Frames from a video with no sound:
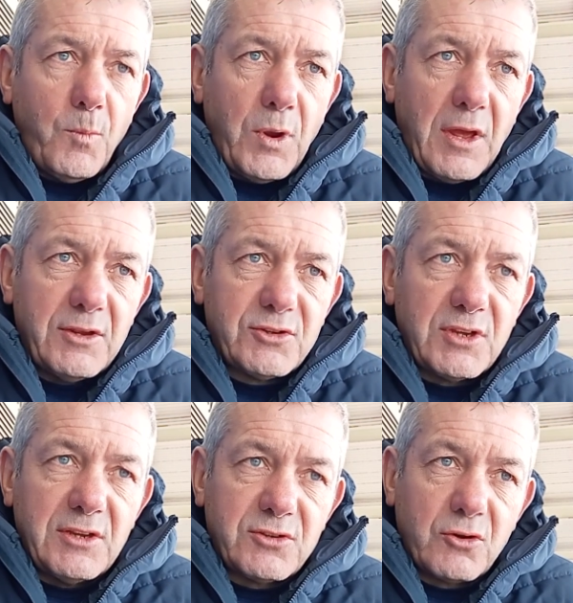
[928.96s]
yeah,
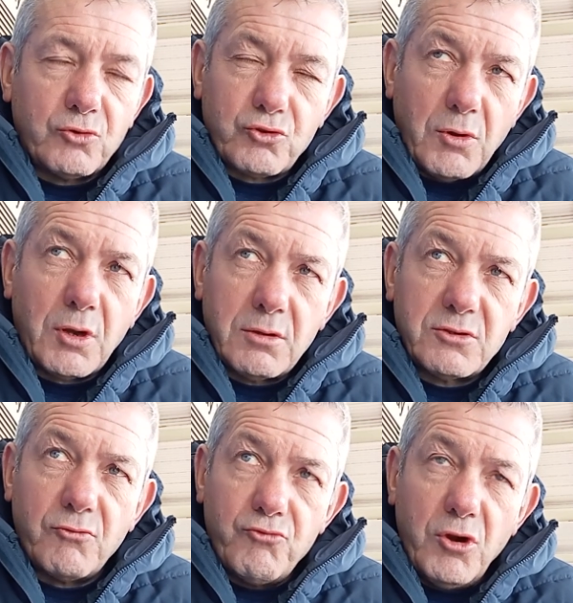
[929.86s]
it's a good squad.
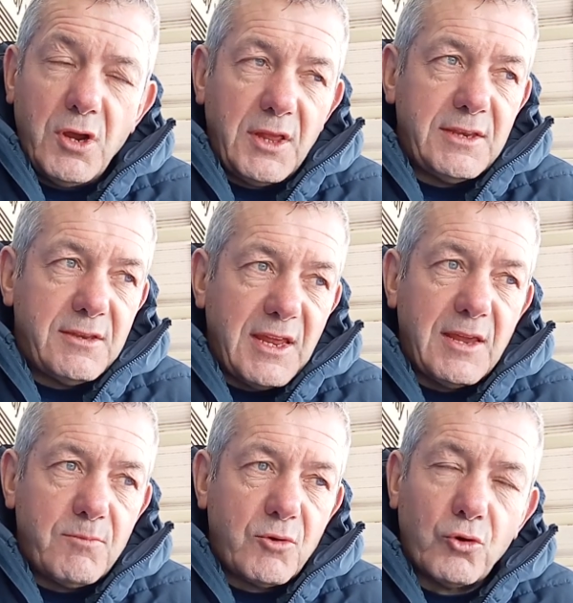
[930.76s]
It's a really
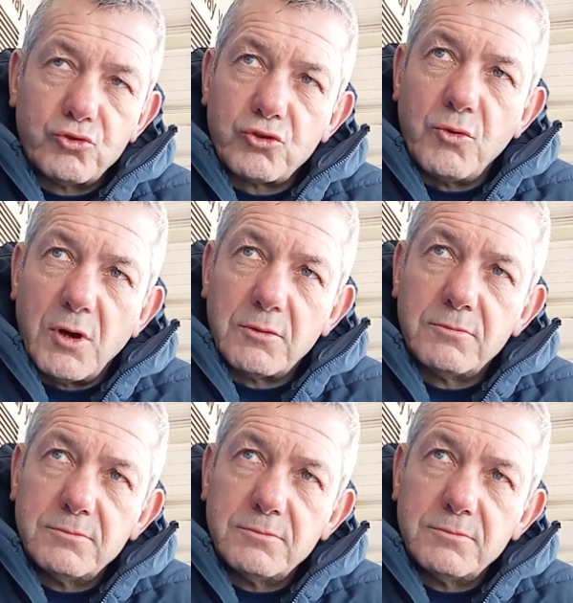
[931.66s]
deep, good squad.